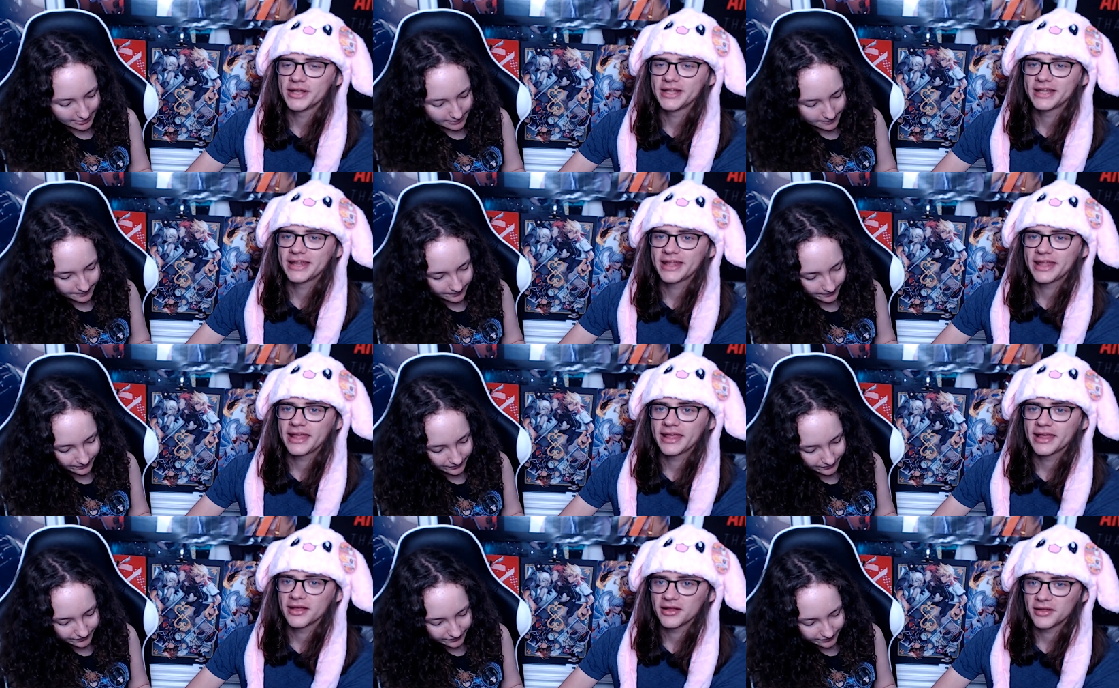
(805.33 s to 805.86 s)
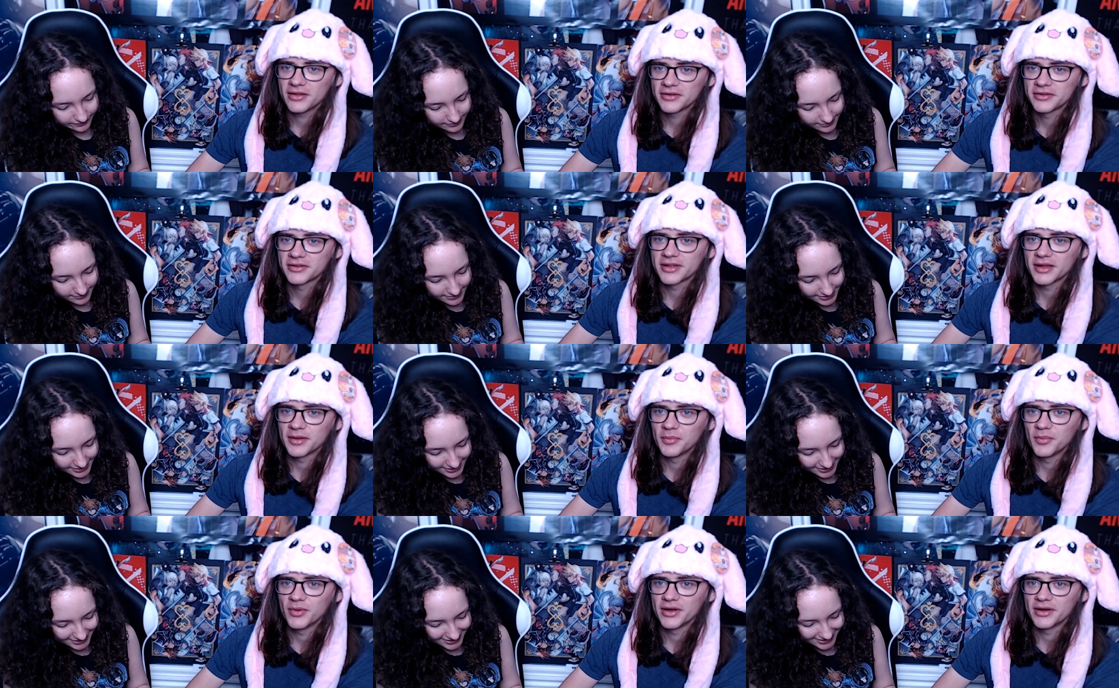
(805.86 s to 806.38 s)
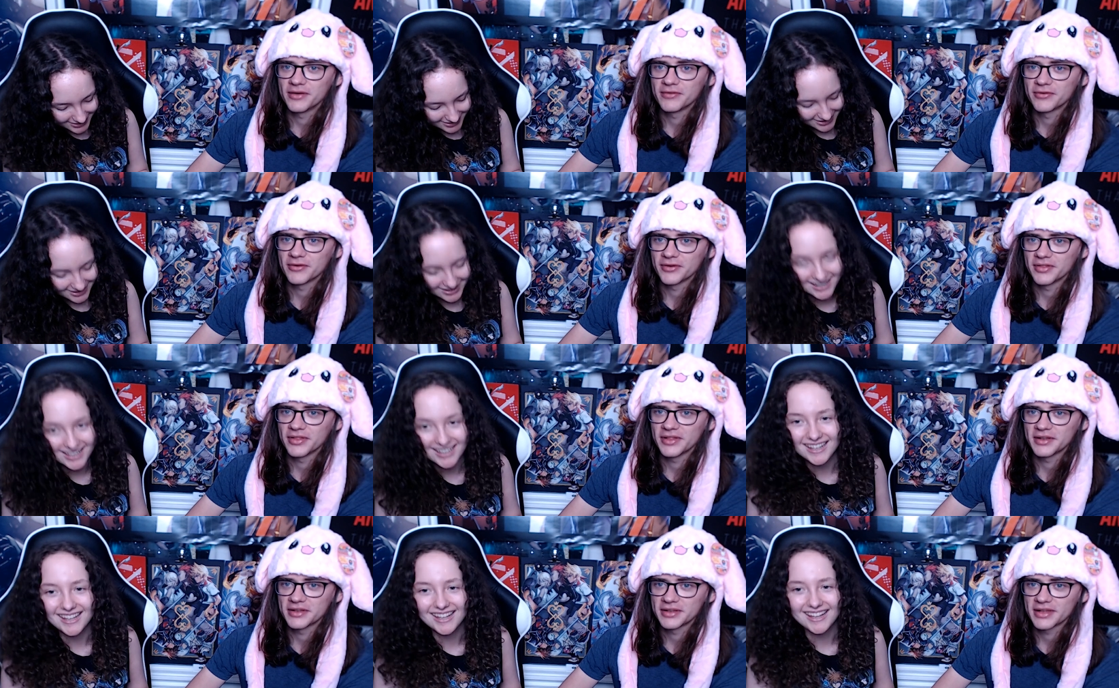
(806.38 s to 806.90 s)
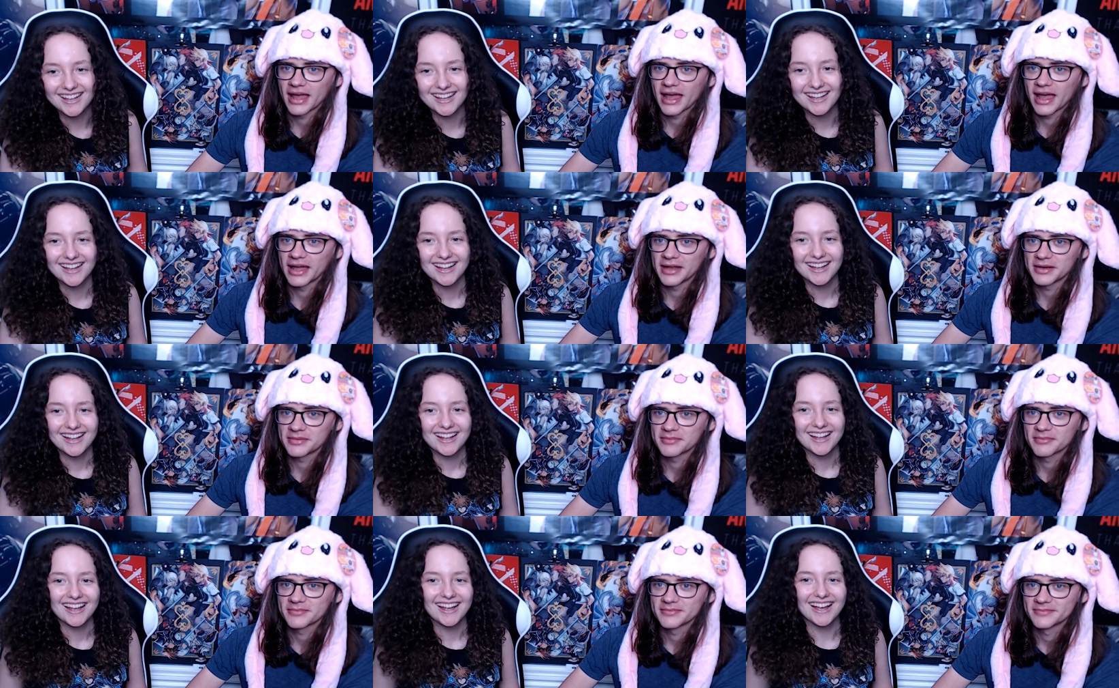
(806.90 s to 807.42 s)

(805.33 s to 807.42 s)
Speaker 1: would kill someone for this hat.